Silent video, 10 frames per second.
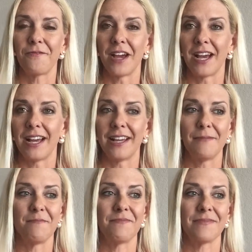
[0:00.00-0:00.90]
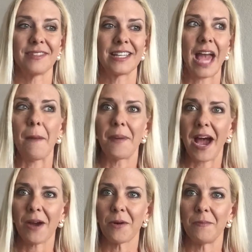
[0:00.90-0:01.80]
get
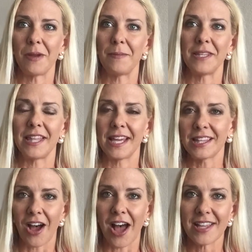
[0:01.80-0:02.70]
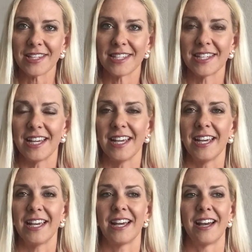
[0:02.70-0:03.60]
back what maybe they lost
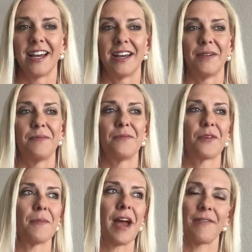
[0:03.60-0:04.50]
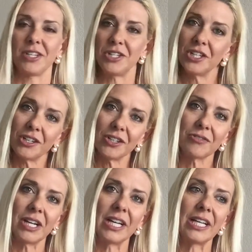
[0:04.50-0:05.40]
from having
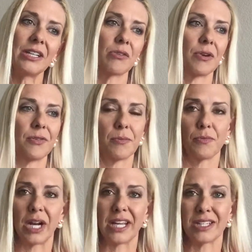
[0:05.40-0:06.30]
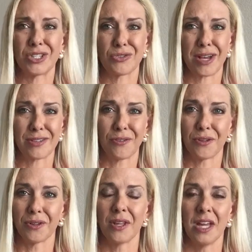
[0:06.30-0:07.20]
children or from running
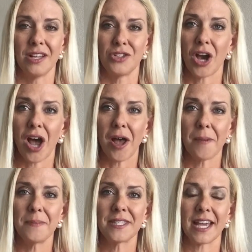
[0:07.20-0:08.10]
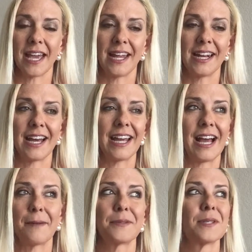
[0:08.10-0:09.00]
stressful jobs. And I
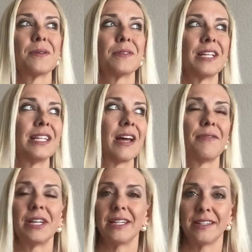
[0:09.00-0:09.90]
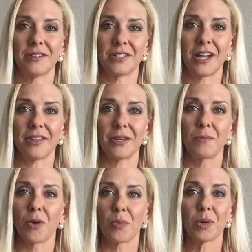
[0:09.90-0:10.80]
absolutely love it. There's
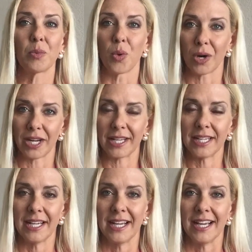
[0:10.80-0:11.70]
nothing more rewarding.